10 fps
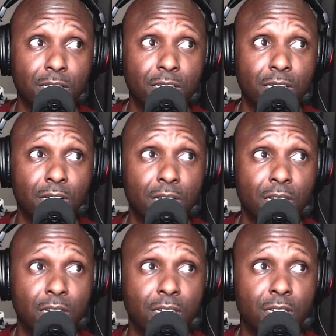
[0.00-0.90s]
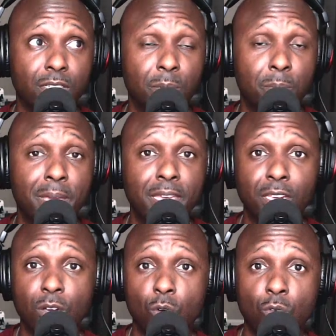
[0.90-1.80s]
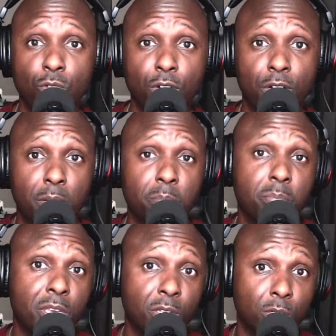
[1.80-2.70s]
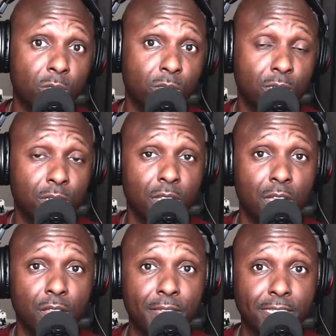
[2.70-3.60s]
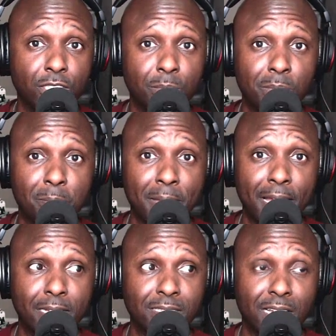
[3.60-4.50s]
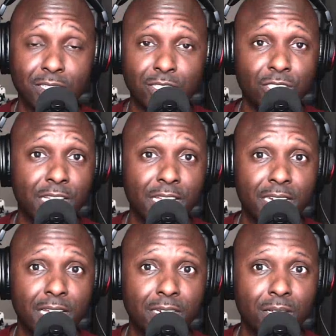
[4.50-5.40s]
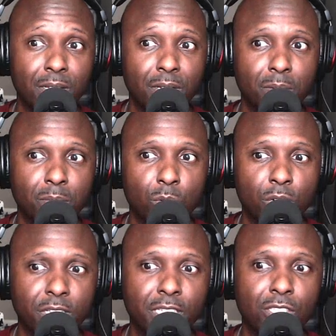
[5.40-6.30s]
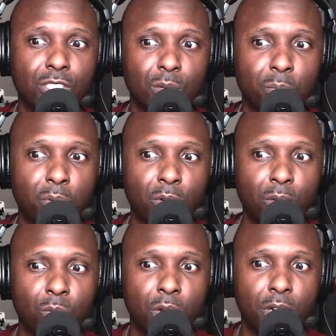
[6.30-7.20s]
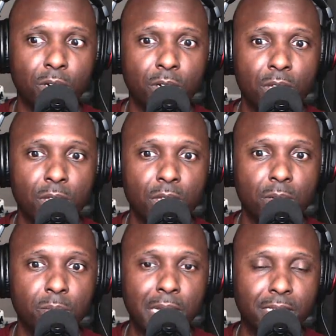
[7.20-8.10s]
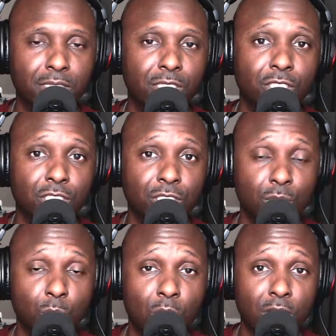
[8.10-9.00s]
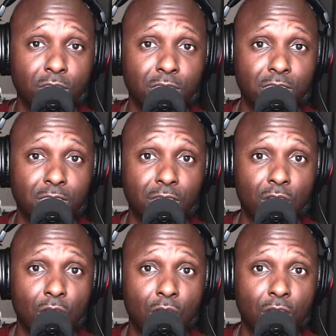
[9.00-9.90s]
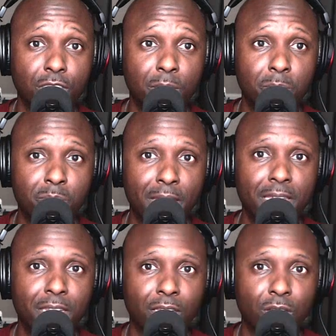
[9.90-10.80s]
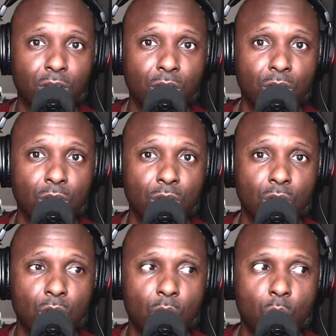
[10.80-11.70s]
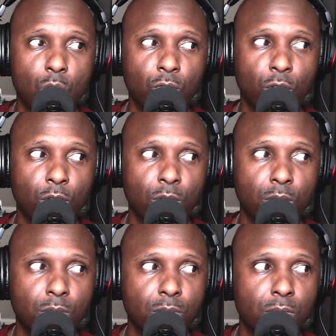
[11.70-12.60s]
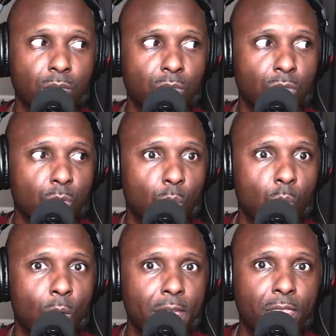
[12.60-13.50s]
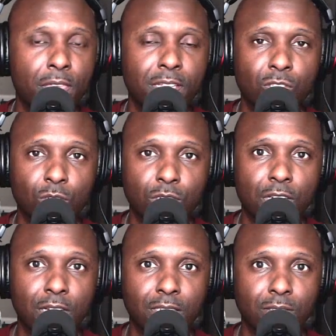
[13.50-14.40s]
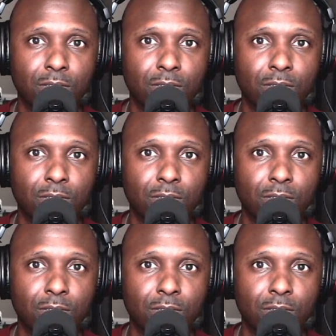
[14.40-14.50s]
debating over a bill that's to be passed. I understand that. But we're getting to the point where politicians in Washington are debating over the way things are done,